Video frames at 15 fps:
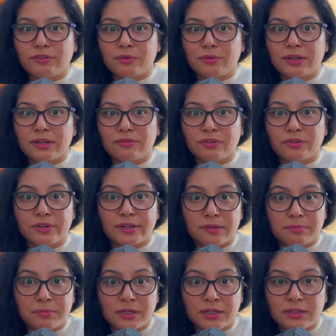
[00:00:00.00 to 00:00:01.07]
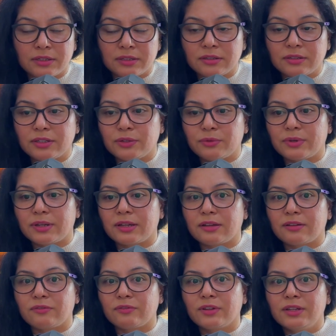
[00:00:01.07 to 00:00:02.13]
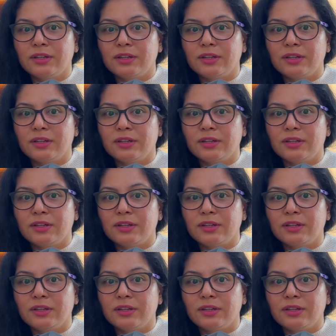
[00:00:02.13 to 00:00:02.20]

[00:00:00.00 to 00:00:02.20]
you have a great partner, you have